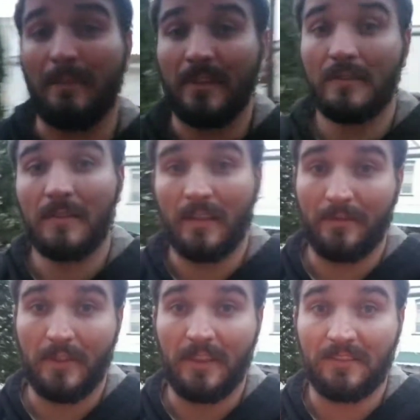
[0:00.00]
me, if
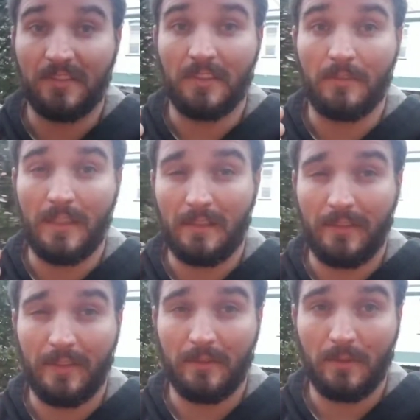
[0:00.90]
you can't see it, right
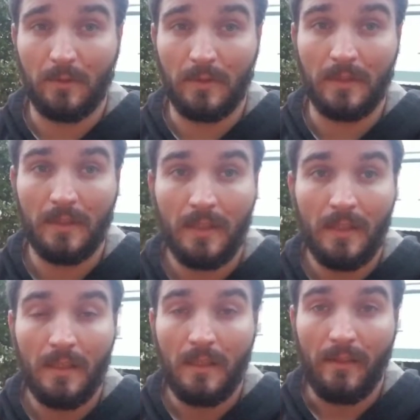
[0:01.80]
there on the corner,
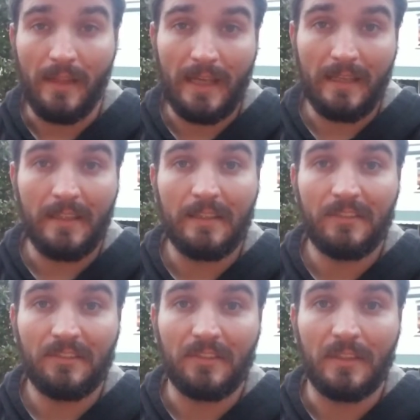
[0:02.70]
that
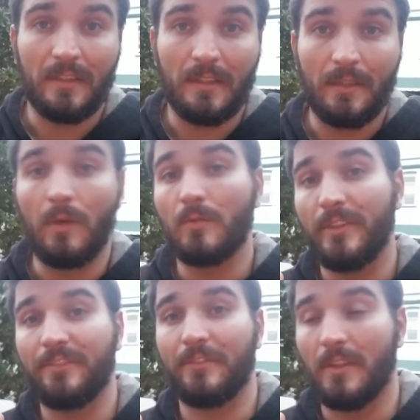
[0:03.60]
is an old
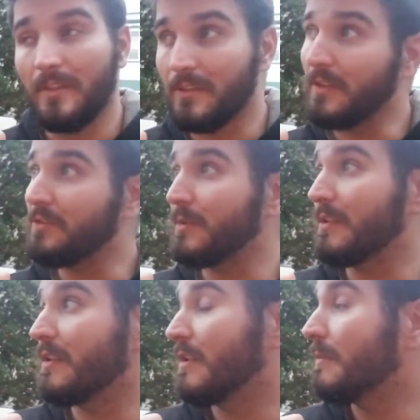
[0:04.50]
restaurant. It used to be in
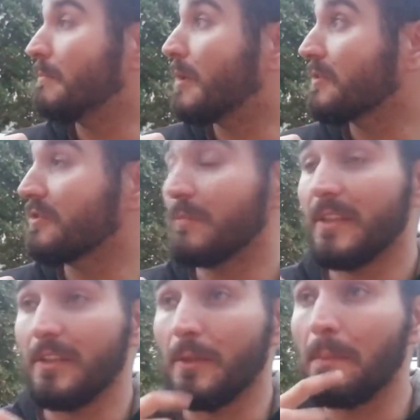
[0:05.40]
Martha's
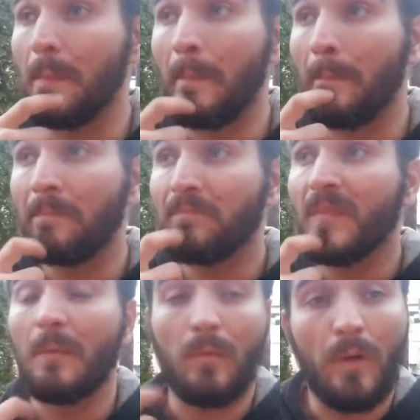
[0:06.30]
Menu.
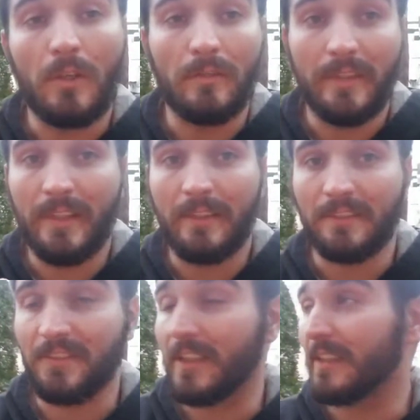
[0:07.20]
I'm gonna walk over there in a
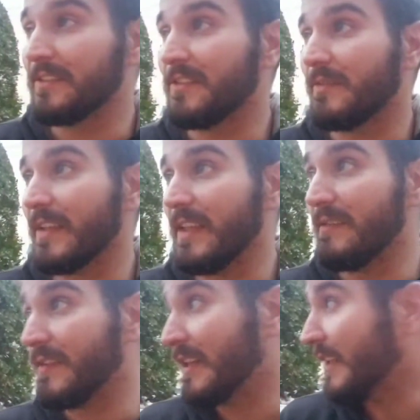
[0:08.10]
second and see if I can't
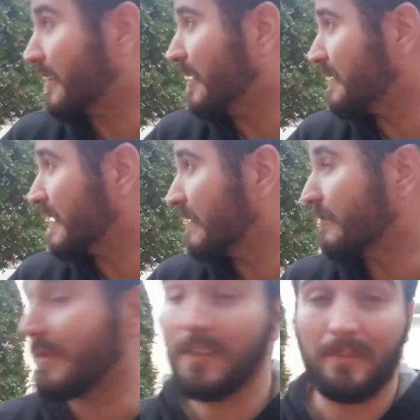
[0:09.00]
find like contact
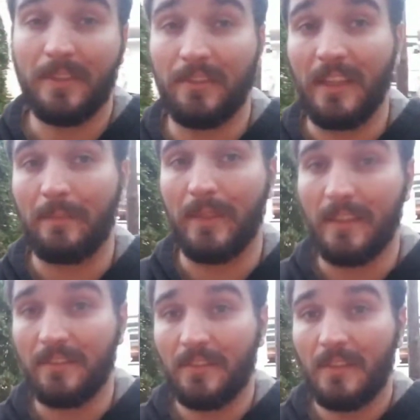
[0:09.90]
information, because that place,
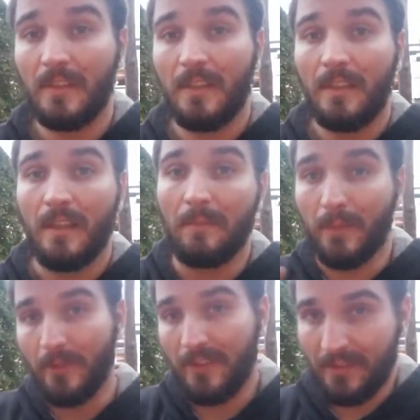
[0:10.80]

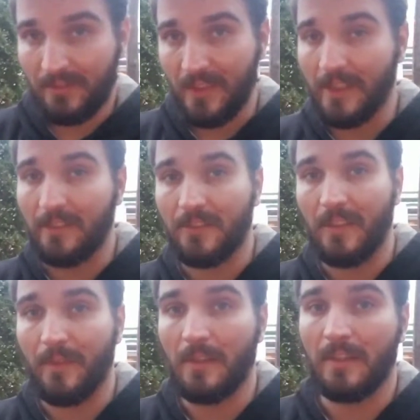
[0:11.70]
employees have said there's stuff
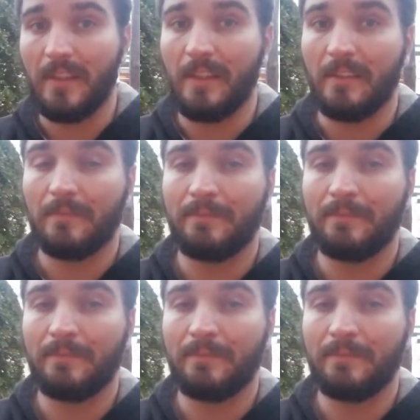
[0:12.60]
haunted there.